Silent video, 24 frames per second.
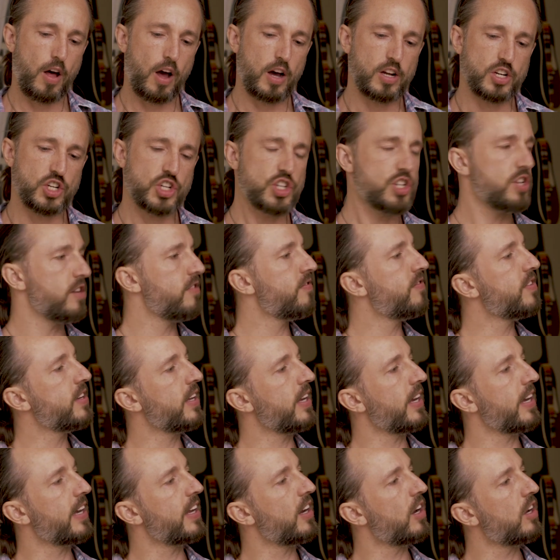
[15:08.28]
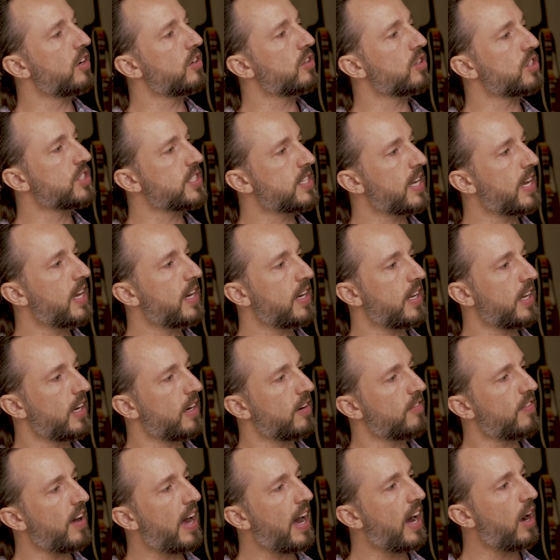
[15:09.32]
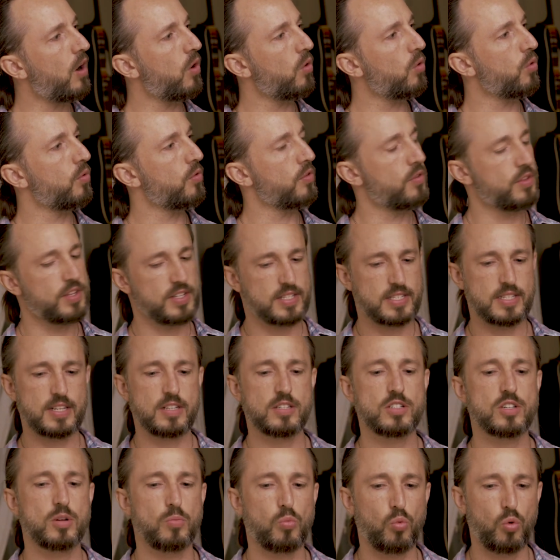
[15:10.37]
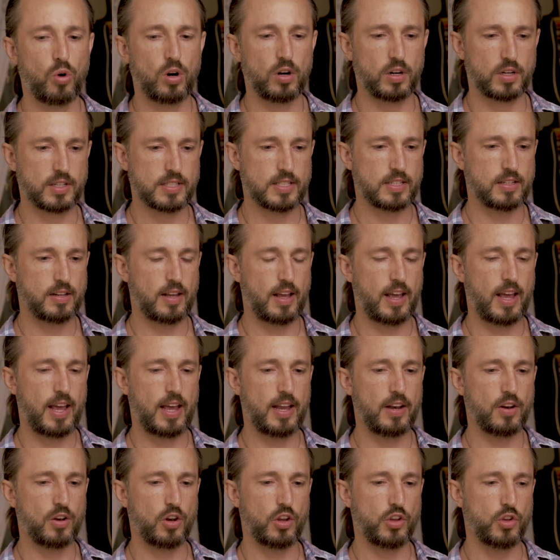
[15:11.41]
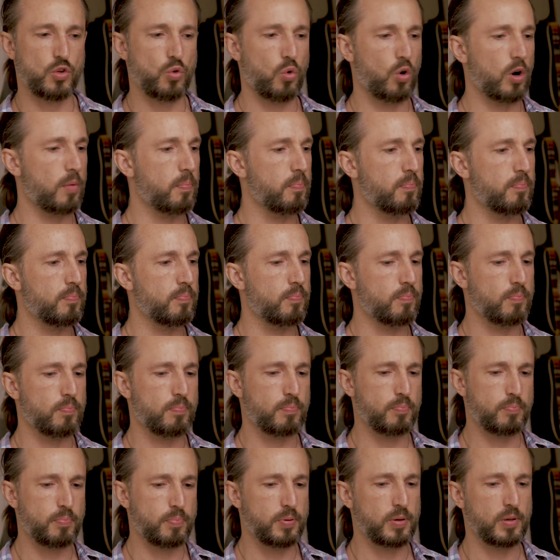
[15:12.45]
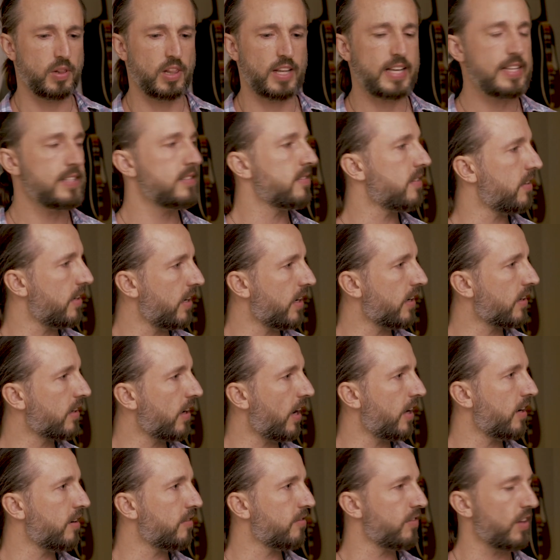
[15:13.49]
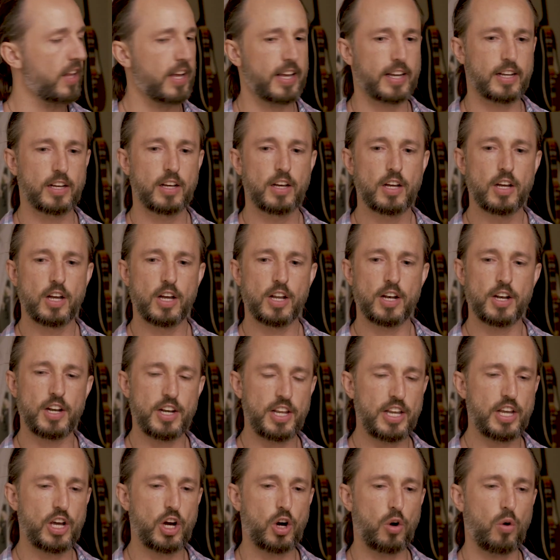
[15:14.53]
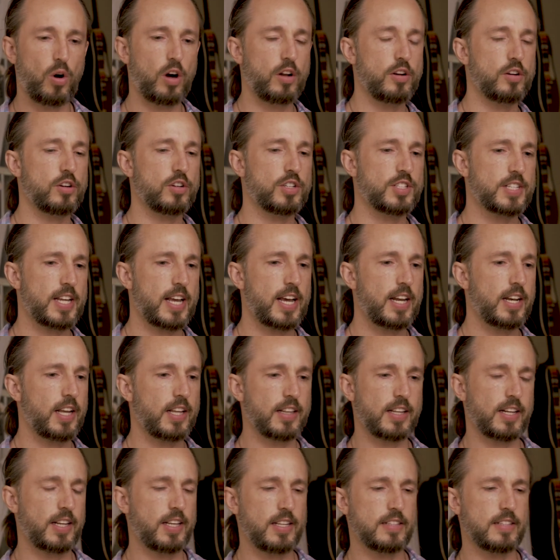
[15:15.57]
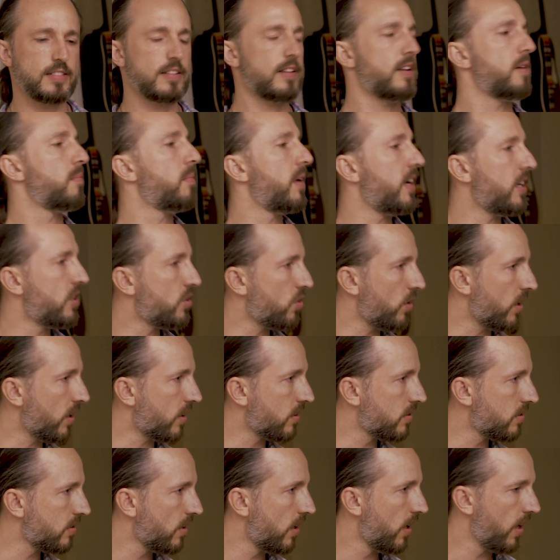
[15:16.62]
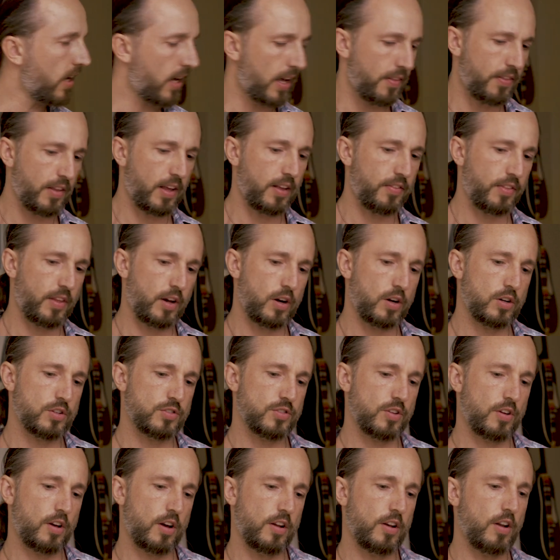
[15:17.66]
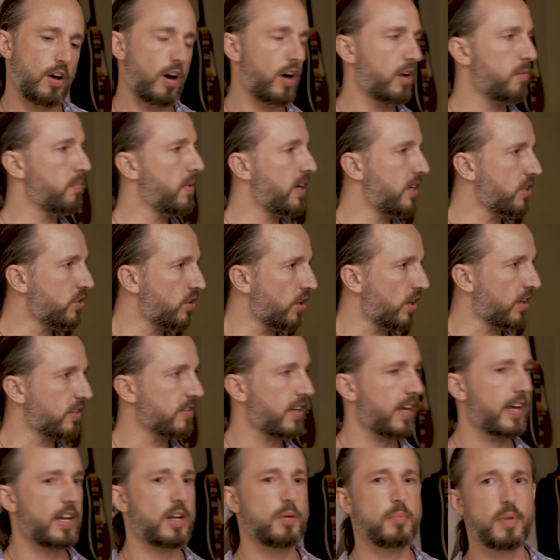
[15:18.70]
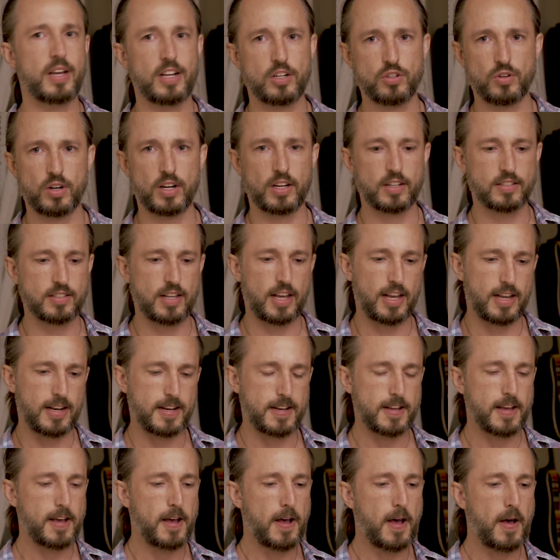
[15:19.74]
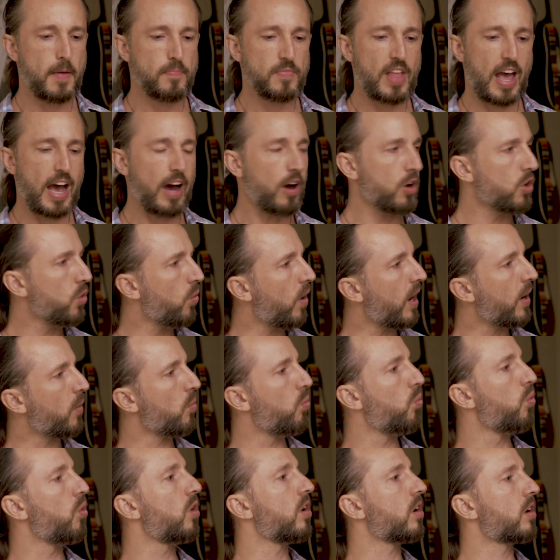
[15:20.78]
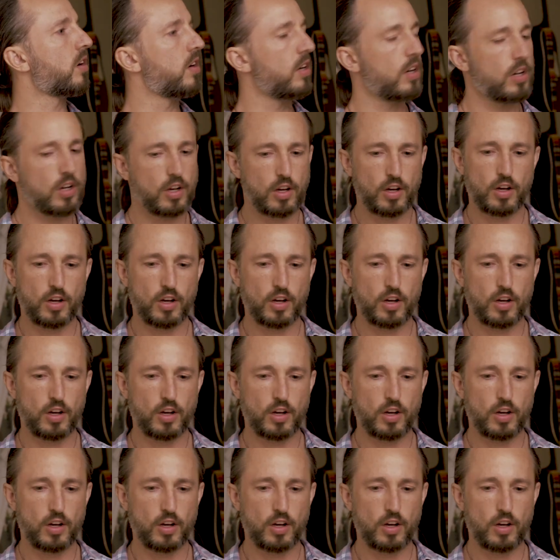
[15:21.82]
a shifting in understanding of how the system works and your place in it, kind of like Neo understanding that he's in a matrix and that there's a non-matrix and a matrix, and how do I work